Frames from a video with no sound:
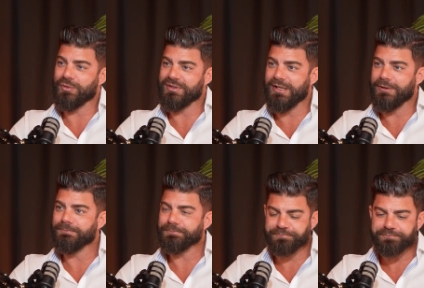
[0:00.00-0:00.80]
was there.
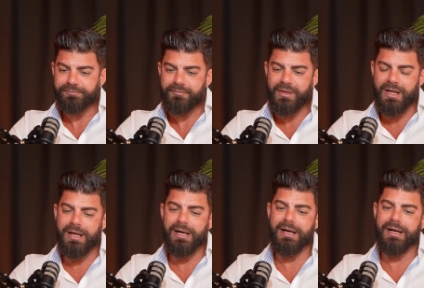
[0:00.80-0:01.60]

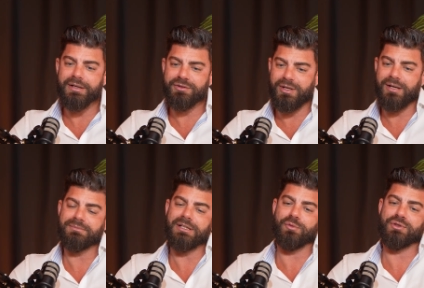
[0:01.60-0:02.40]

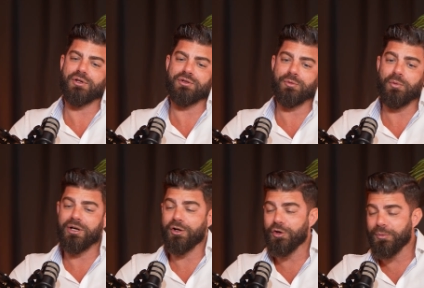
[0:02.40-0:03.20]
It was also more
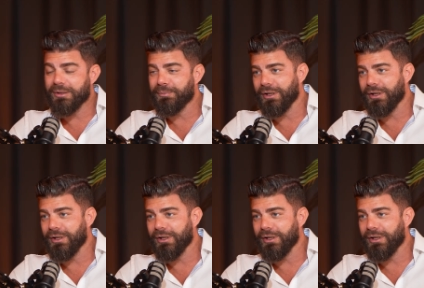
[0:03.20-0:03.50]
economic